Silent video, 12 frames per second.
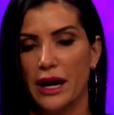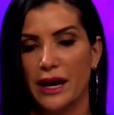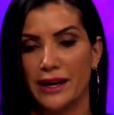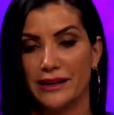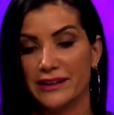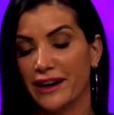
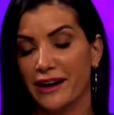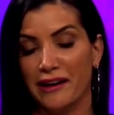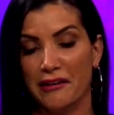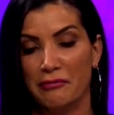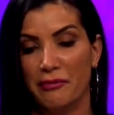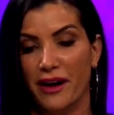And
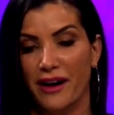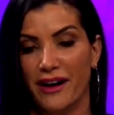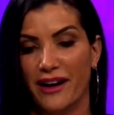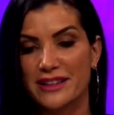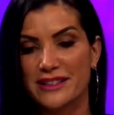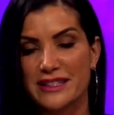
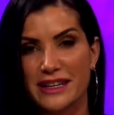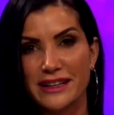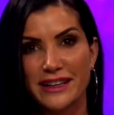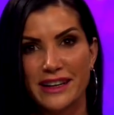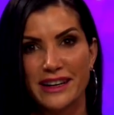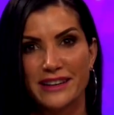
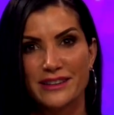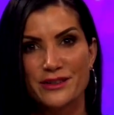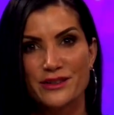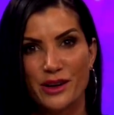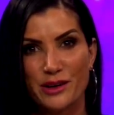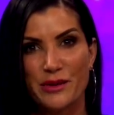CNN
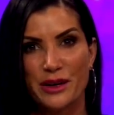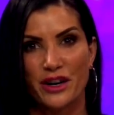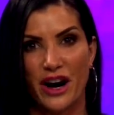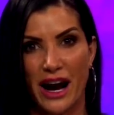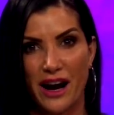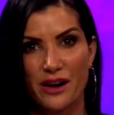showed up at
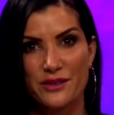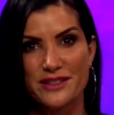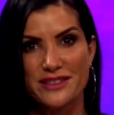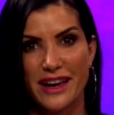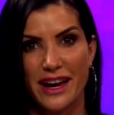her house.